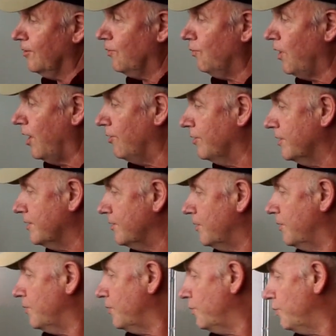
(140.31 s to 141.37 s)
Well,
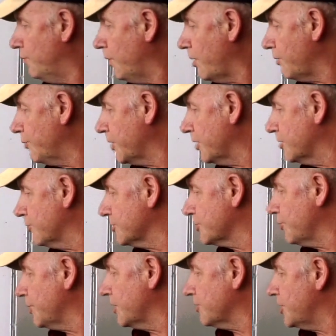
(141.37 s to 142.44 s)
what we're going to do is
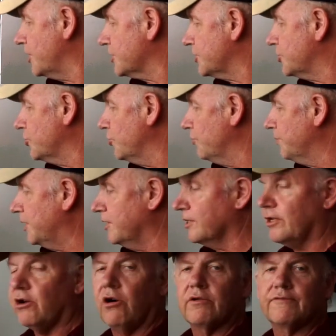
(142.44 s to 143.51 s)
we're going to assume
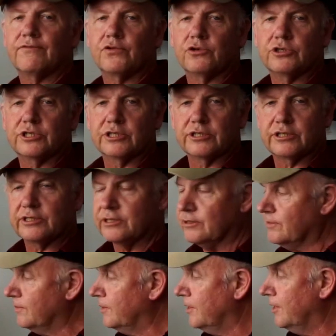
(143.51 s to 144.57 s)
it converges,
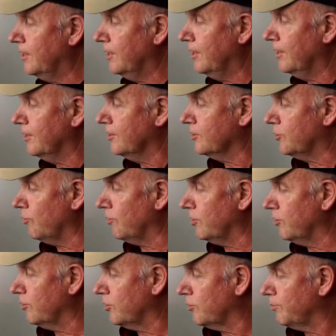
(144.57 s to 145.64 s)
do a
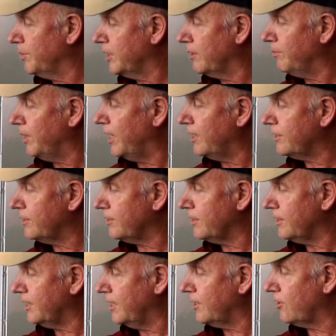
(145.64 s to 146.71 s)
little bit of
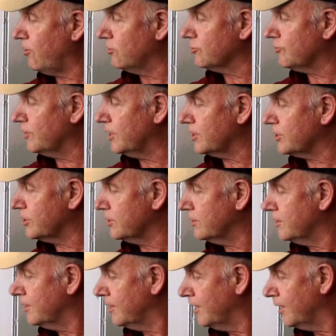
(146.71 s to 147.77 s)
math, get a contradiction,
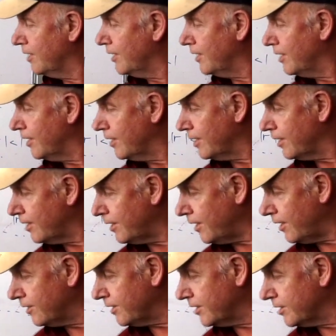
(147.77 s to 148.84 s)

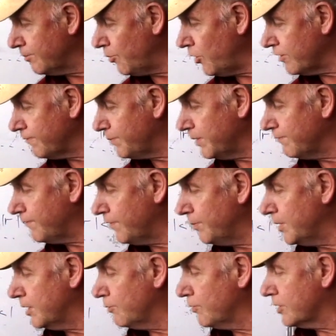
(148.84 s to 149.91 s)
and then you might have been
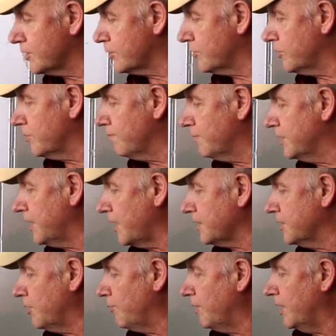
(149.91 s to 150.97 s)
familiar with this term,
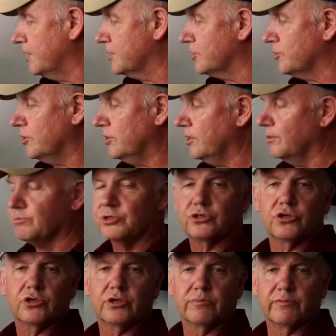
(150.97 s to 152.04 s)
reductio ad
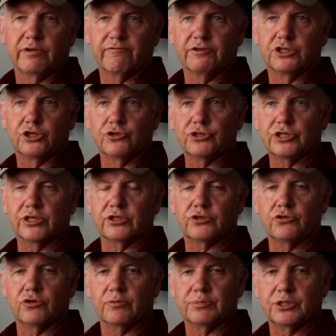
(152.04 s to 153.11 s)
absurdum. We reduce it
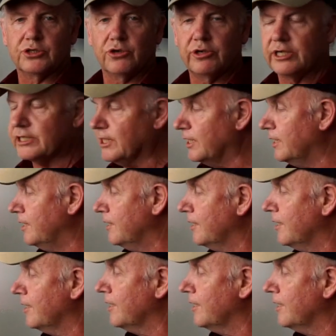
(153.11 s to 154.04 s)
to an absurdity,